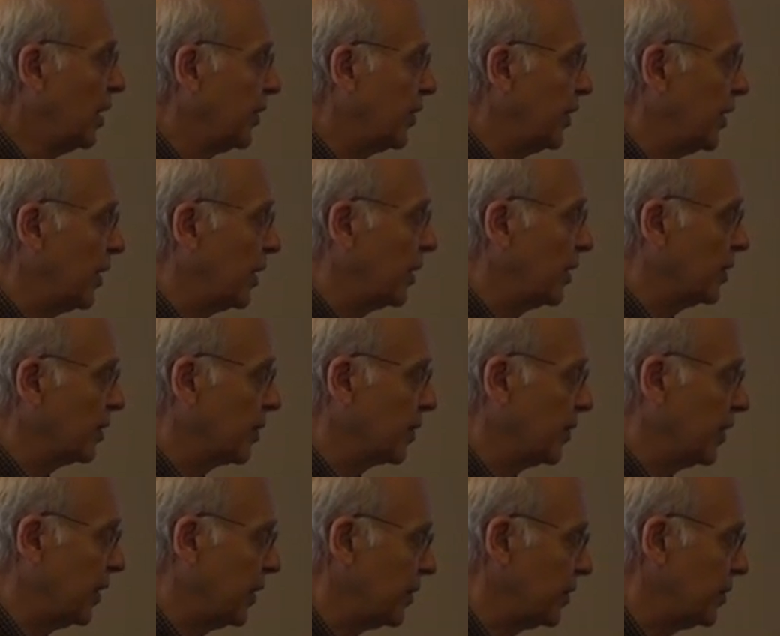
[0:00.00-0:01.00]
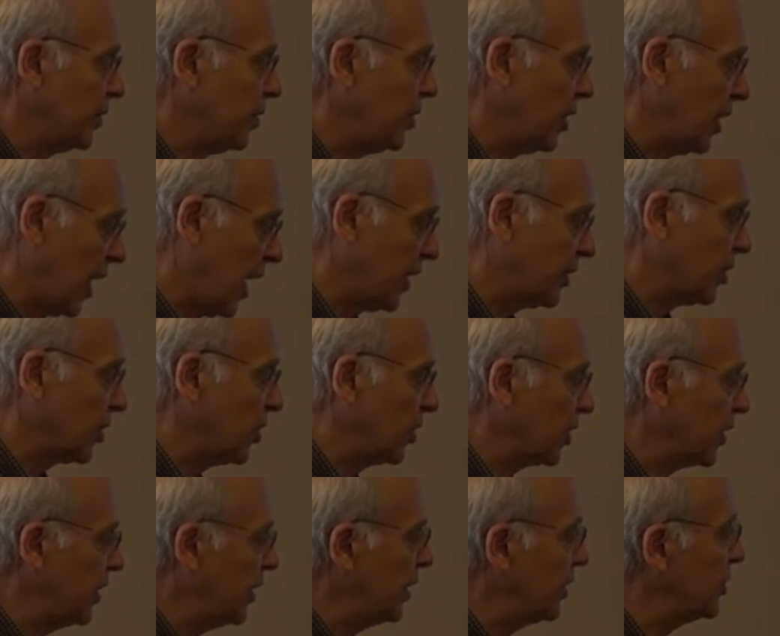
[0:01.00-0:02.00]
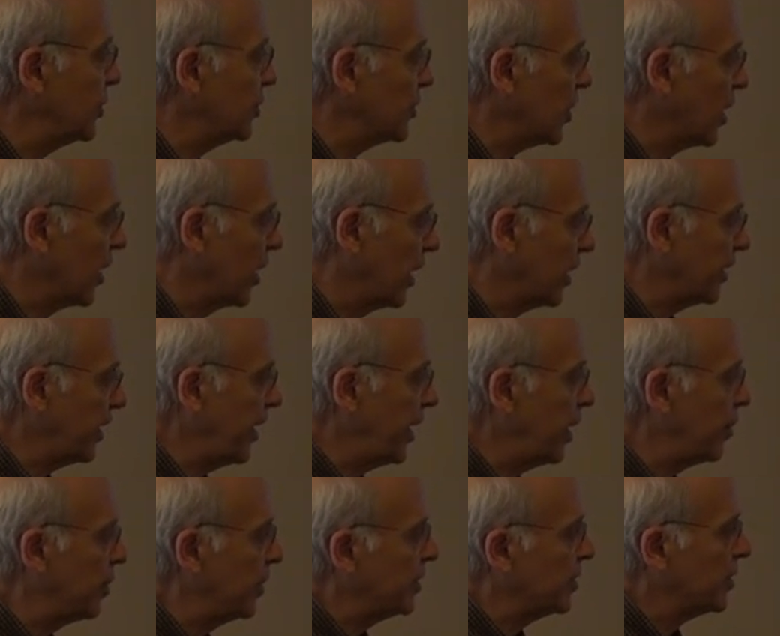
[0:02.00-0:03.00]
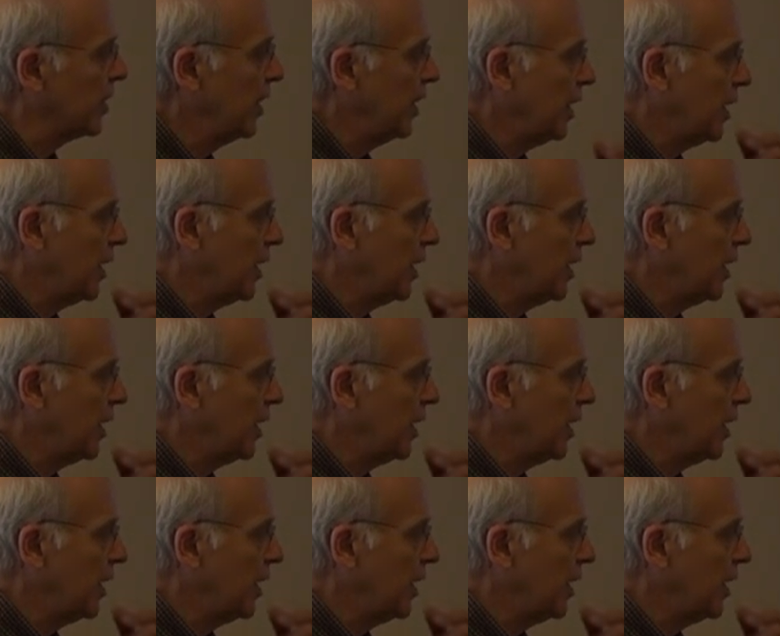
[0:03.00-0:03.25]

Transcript: the the geological conditions are on campus.